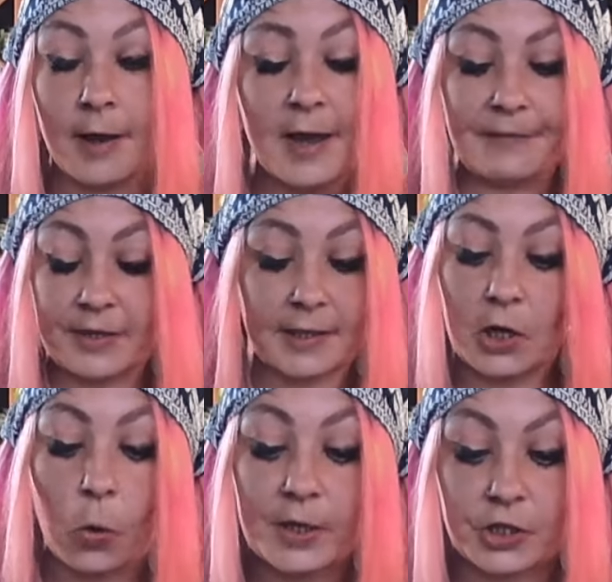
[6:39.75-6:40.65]
If there's any
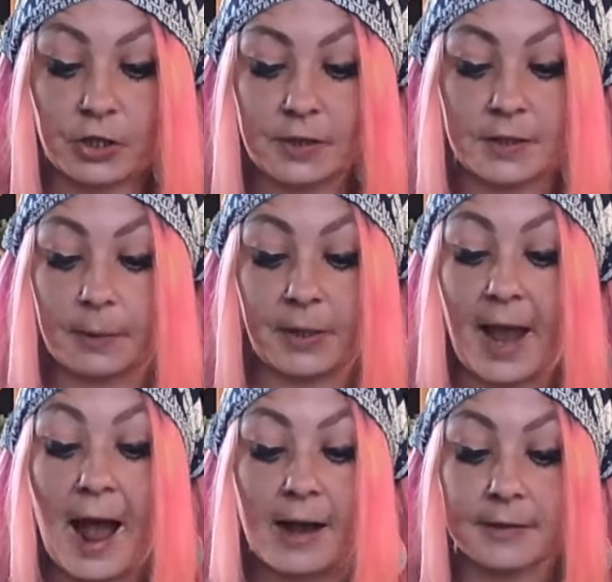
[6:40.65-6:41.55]
questions that somebody
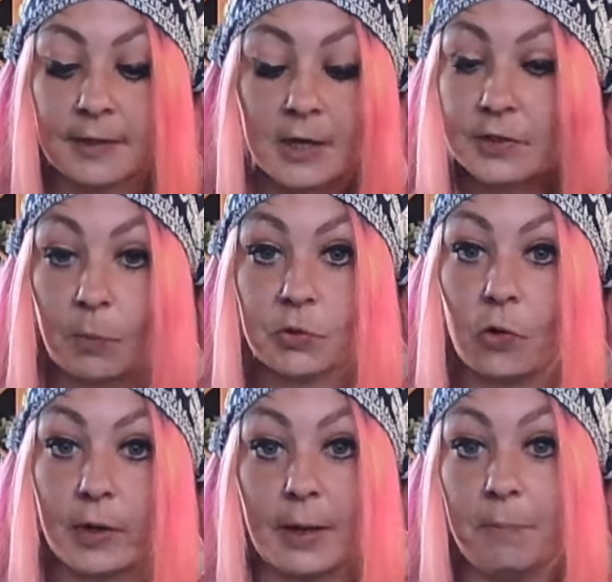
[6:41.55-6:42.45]
has, someone's
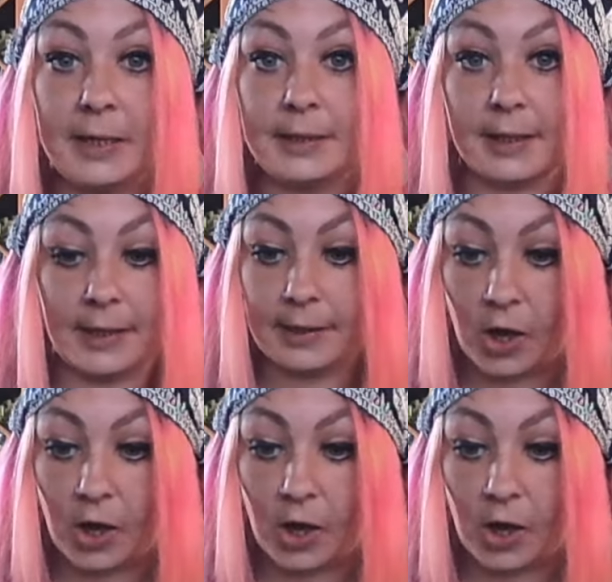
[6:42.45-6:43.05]
on it immediately.